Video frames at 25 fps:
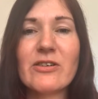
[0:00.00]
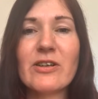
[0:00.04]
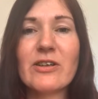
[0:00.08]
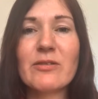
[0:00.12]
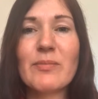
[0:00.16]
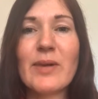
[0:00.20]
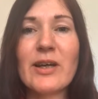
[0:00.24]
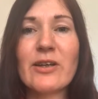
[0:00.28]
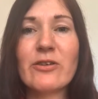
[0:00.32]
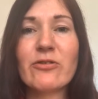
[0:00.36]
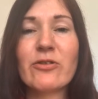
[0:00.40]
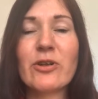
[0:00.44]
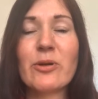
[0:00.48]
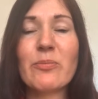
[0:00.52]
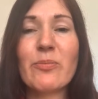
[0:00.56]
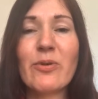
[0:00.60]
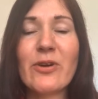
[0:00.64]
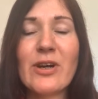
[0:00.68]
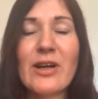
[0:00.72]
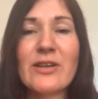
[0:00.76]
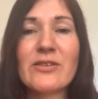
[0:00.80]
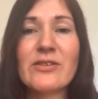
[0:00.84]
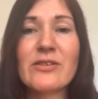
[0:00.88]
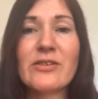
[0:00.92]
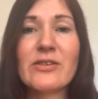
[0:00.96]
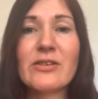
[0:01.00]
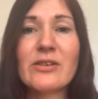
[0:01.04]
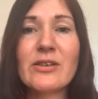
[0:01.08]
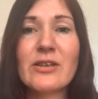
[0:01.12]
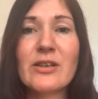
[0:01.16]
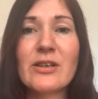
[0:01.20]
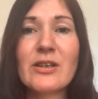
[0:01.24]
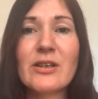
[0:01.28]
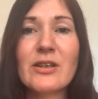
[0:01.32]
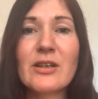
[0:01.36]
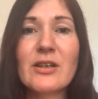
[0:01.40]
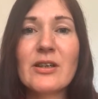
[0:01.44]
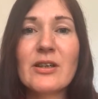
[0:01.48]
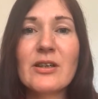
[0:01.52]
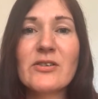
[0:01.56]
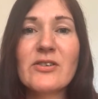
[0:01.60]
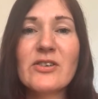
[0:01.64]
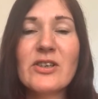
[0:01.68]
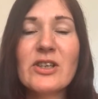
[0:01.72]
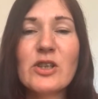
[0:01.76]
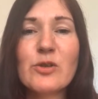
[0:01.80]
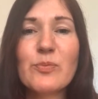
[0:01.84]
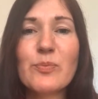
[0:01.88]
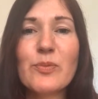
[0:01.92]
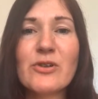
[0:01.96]
at Mediterranean Press,
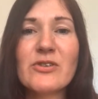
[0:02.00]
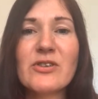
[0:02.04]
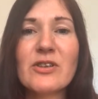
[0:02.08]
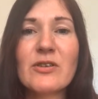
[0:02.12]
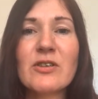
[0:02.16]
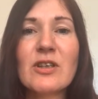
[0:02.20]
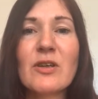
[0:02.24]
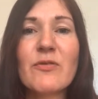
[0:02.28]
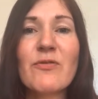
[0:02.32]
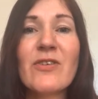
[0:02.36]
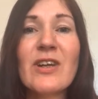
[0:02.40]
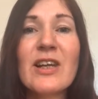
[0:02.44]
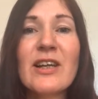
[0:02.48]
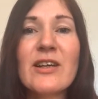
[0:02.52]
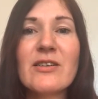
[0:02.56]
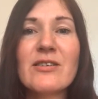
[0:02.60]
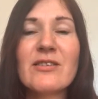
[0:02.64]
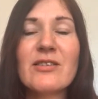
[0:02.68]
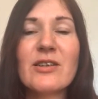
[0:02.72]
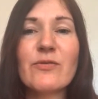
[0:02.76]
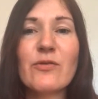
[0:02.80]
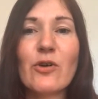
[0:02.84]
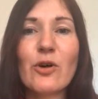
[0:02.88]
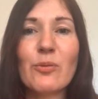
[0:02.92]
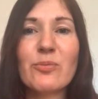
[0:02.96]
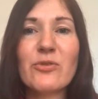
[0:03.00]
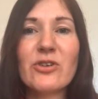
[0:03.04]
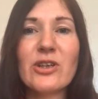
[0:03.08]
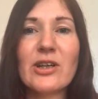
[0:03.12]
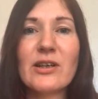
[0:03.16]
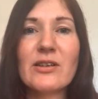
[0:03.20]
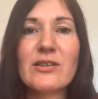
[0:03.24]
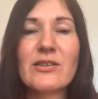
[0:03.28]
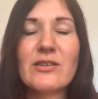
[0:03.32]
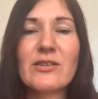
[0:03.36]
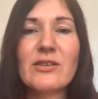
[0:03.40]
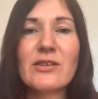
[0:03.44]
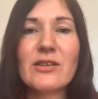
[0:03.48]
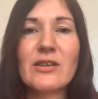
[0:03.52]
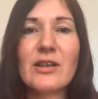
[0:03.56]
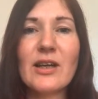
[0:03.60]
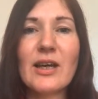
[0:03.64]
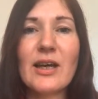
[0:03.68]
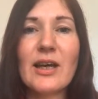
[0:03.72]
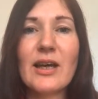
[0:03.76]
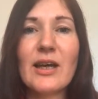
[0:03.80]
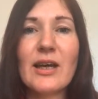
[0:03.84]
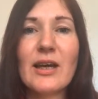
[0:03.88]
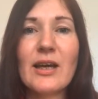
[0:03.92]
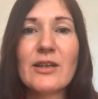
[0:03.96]
sees books as affiliative objects,
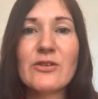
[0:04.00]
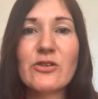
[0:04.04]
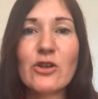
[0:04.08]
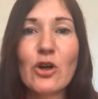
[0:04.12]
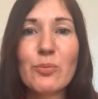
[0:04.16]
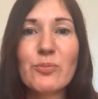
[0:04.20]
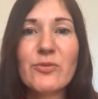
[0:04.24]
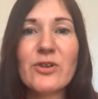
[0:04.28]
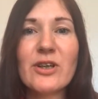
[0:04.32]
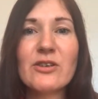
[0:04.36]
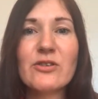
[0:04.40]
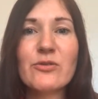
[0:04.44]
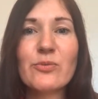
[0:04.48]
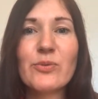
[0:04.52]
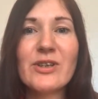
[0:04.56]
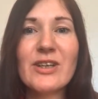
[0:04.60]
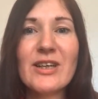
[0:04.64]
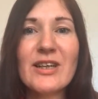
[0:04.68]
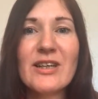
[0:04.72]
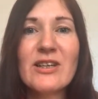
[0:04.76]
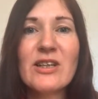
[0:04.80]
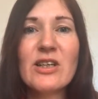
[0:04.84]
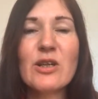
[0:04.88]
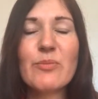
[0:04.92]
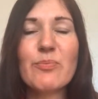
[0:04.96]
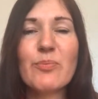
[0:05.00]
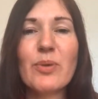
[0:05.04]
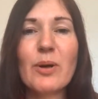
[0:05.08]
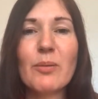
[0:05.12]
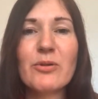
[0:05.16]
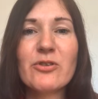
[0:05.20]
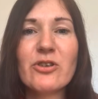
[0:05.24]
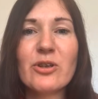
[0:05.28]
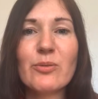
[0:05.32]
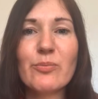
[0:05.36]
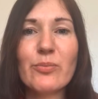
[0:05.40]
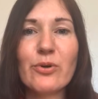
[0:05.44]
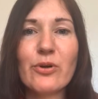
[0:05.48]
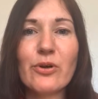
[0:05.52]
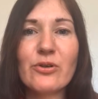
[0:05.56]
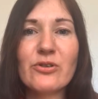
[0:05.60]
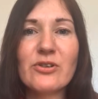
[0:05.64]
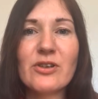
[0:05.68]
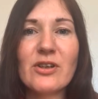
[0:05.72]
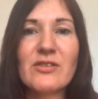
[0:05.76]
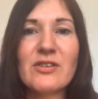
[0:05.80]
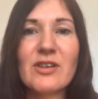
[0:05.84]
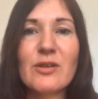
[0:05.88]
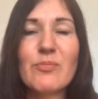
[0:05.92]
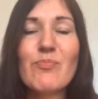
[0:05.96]
as objects within the publishing
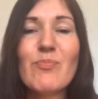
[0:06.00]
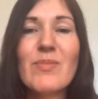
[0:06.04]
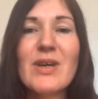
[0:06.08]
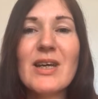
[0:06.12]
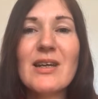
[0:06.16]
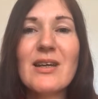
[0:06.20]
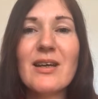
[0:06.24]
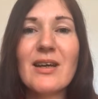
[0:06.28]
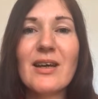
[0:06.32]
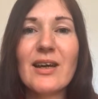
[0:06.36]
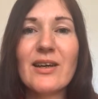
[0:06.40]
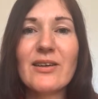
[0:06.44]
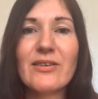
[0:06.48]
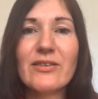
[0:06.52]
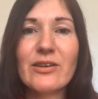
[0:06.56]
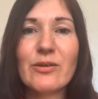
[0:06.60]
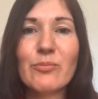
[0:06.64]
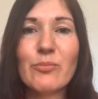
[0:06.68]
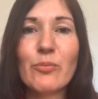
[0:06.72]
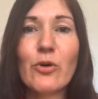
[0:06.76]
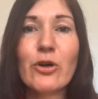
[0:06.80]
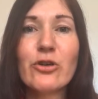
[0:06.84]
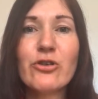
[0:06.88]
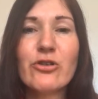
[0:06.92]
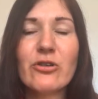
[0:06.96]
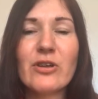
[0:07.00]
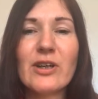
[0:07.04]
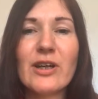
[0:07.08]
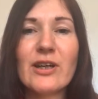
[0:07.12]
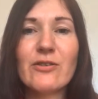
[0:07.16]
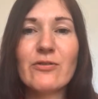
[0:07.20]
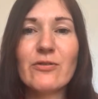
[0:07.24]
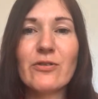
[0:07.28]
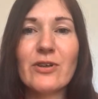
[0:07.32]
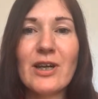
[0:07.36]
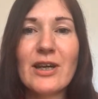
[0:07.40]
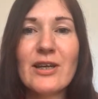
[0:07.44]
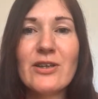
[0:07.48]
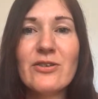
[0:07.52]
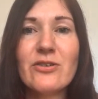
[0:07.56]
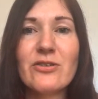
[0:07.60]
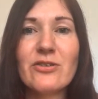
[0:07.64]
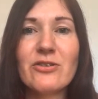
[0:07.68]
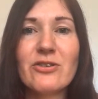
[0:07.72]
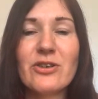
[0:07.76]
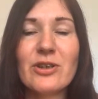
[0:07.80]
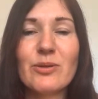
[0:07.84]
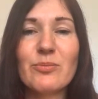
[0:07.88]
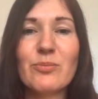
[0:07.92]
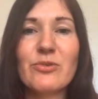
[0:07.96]
process that mediate and modulate
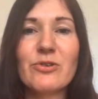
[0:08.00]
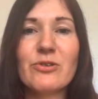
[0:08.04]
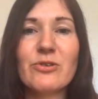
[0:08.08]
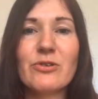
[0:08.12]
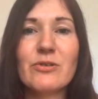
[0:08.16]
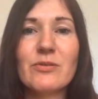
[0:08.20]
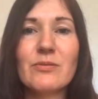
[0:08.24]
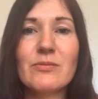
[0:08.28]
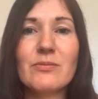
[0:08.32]
relationships.